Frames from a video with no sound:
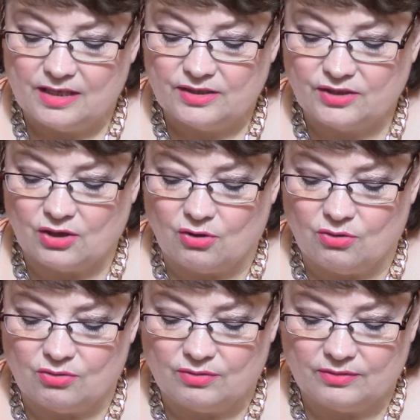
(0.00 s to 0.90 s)

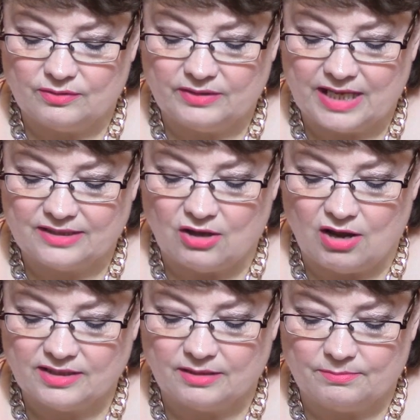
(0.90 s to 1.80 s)
So that's
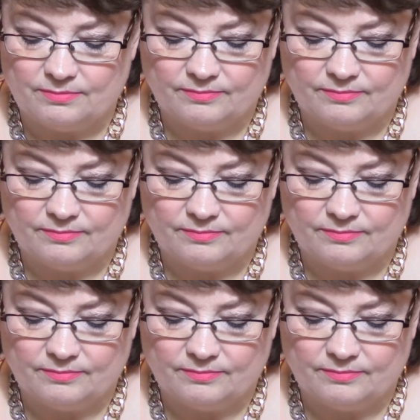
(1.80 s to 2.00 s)
awesome.